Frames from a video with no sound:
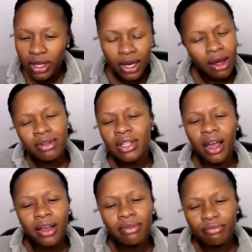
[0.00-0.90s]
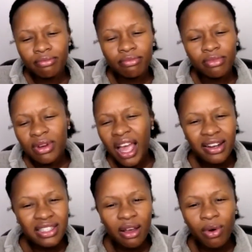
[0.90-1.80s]
And I was like,
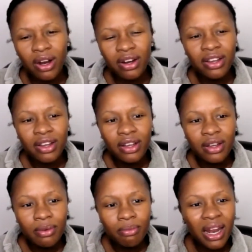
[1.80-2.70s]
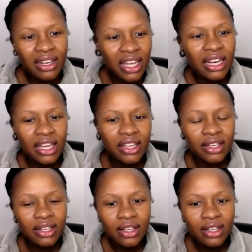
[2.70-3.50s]
how did that work? But I did it.